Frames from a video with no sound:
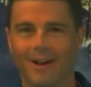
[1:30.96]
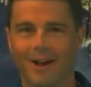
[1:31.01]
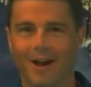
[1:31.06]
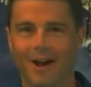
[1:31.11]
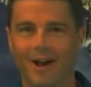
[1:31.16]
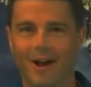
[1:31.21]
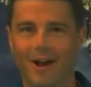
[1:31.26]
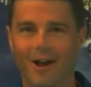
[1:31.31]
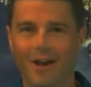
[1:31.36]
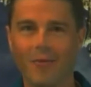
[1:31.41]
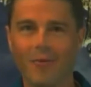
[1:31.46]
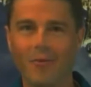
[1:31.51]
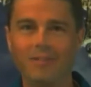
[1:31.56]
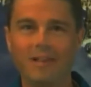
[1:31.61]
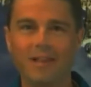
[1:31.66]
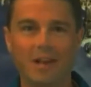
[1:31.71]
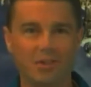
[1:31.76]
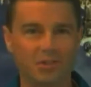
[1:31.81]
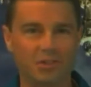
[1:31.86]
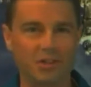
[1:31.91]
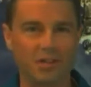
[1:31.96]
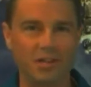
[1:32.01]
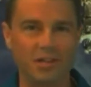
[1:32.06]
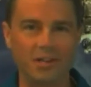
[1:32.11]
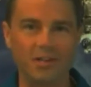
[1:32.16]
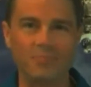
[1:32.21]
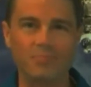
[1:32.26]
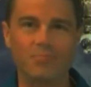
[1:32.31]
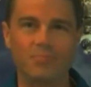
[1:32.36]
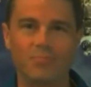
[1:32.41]
Uh, it was
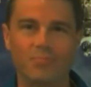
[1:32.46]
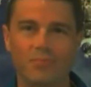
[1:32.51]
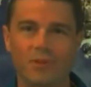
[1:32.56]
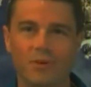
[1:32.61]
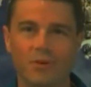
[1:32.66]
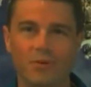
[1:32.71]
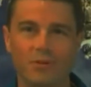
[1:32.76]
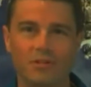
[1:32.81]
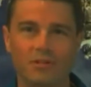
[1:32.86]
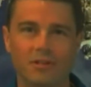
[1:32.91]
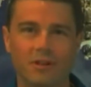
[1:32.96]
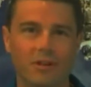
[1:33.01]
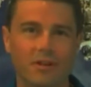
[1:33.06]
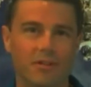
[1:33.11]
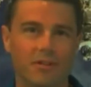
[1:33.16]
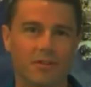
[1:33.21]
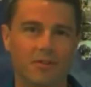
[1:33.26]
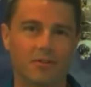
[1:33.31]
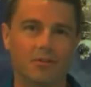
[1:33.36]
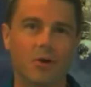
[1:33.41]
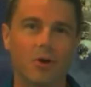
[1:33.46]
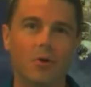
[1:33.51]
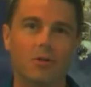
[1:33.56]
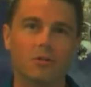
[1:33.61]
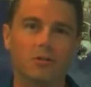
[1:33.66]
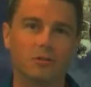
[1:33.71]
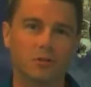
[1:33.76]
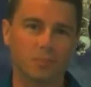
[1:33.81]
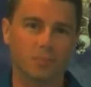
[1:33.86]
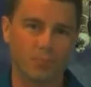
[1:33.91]
actually it was there, there was
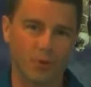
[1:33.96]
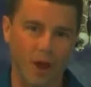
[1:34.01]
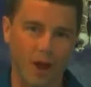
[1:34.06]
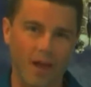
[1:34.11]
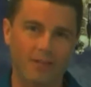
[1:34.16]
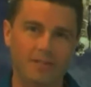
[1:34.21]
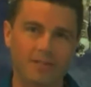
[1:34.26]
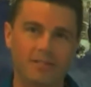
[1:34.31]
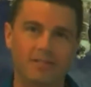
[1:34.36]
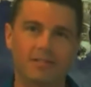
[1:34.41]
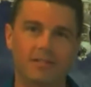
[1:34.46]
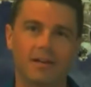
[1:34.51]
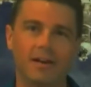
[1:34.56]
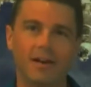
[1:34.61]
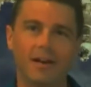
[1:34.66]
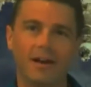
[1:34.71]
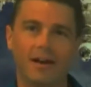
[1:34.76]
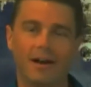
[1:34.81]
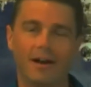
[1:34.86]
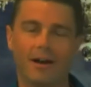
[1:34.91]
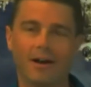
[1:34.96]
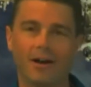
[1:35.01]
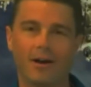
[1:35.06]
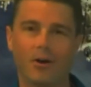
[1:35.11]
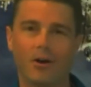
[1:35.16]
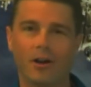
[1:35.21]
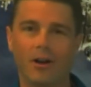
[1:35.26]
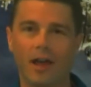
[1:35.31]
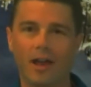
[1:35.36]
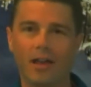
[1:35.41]
always surprises uh,
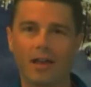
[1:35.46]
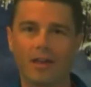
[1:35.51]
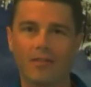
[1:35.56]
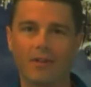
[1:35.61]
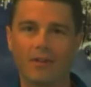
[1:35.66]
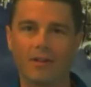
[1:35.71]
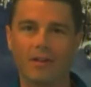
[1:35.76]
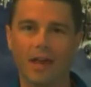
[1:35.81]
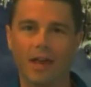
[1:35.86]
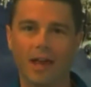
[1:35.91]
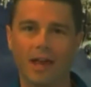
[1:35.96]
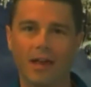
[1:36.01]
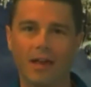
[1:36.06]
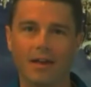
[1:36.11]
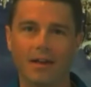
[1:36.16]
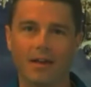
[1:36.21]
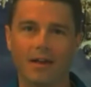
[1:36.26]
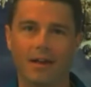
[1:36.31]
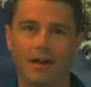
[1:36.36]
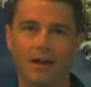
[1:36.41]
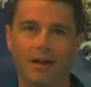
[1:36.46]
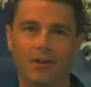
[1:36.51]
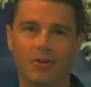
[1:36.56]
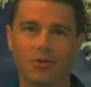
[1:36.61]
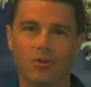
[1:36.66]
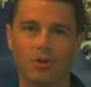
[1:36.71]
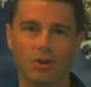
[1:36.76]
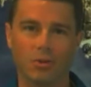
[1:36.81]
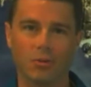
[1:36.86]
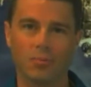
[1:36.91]
on any given day uh,
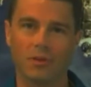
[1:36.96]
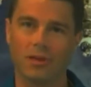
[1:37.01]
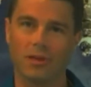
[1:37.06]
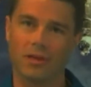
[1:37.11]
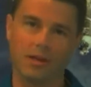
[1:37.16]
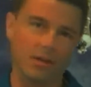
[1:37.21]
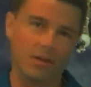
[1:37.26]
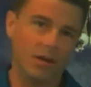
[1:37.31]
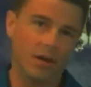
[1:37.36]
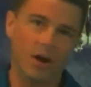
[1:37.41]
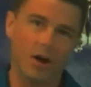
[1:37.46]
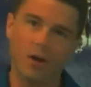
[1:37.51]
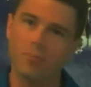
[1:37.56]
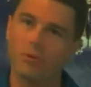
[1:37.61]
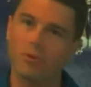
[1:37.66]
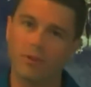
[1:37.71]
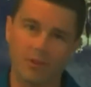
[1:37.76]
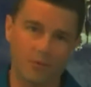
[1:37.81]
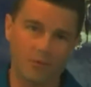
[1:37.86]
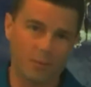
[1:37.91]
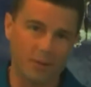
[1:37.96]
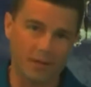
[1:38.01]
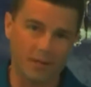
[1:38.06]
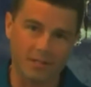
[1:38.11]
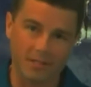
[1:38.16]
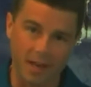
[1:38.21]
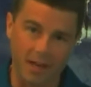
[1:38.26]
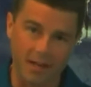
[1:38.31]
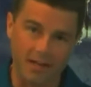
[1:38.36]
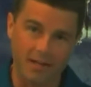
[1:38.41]
you could be unbelievably
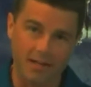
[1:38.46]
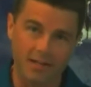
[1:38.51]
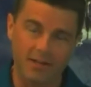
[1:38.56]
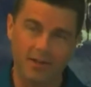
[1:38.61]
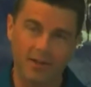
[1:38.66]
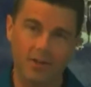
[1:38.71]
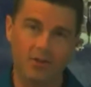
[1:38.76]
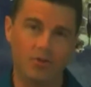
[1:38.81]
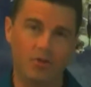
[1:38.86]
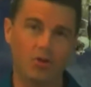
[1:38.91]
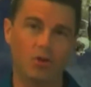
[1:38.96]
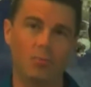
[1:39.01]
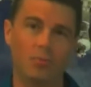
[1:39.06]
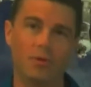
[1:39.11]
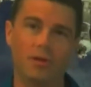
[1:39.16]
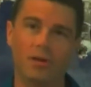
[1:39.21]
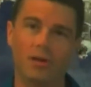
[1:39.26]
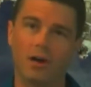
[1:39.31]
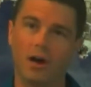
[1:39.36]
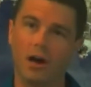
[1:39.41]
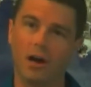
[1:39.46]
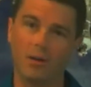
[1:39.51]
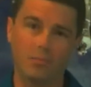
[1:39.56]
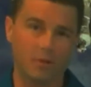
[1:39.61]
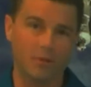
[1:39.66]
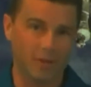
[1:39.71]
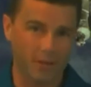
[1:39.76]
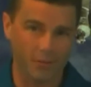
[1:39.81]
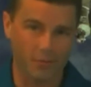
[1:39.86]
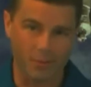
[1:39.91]
excited you could be
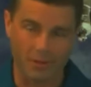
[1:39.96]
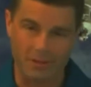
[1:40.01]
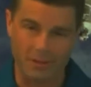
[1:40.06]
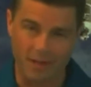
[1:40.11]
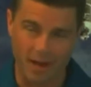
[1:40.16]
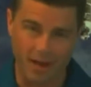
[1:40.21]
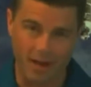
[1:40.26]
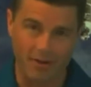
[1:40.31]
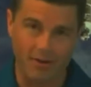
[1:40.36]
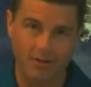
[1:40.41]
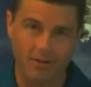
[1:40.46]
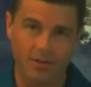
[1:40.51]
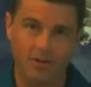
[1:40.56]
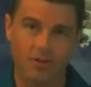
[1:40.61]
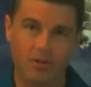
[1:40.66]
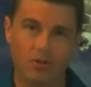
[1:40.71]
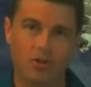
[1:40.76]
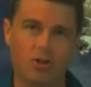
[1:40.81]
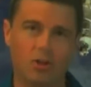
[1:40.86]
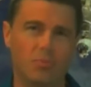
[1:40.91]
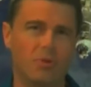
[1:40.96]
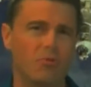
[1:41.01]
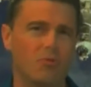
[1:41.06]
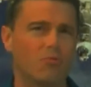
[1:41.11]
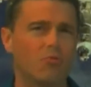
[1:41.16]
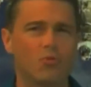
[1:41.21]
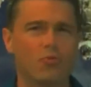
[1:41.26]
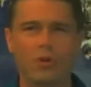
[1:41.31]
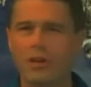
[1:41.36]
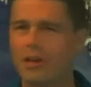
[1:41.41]
unbelievably tired you could be
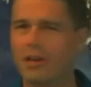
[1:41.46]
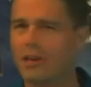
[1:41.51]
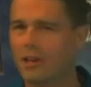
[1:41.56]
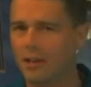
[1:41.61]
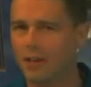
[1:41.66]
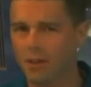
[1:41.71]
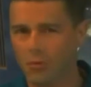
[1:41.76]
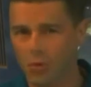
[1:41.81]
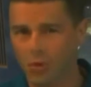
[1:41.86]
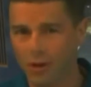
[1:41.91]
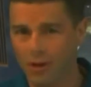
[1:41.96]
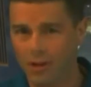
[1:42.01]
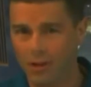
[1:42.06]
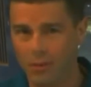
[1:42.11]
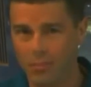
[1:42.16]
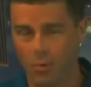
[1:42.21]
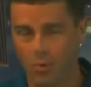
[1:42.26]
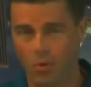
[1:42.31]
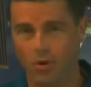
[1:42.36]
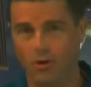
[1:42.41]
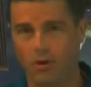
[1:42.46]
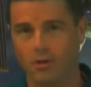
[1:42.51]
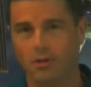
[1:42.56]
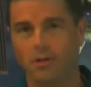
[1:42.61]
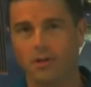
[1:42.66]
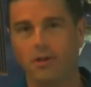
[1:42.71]
really really bored